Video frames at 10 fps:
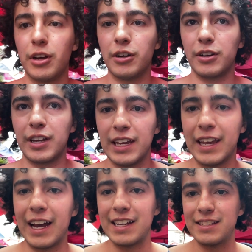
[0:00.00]
Okay
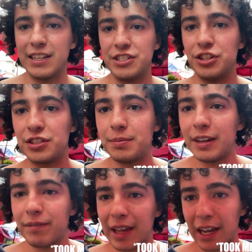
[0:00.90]
guys, they just
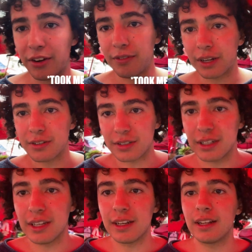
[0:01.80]
beat me out because they
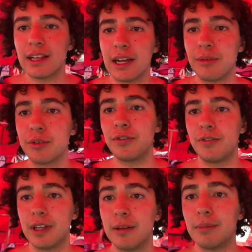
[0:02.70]
didn't allow to
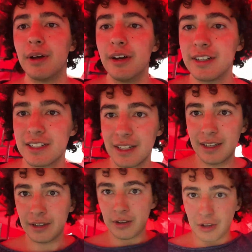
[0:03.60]
film, but
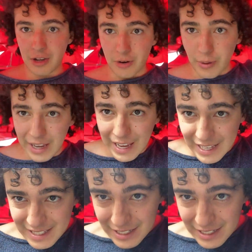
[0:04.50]
we got